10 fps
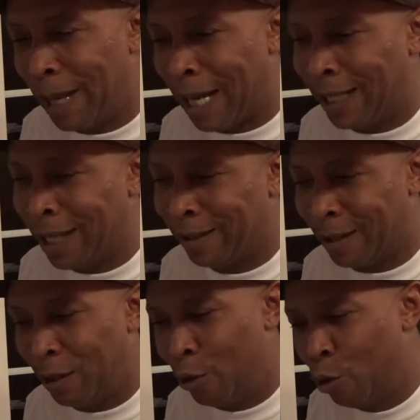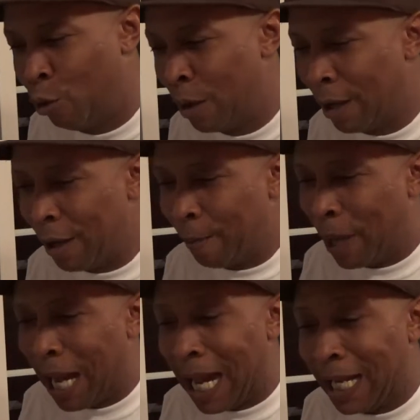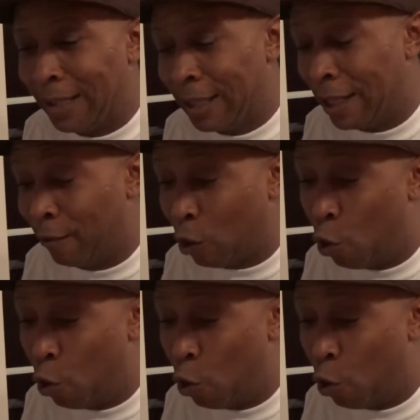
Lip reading: I guess, a little positive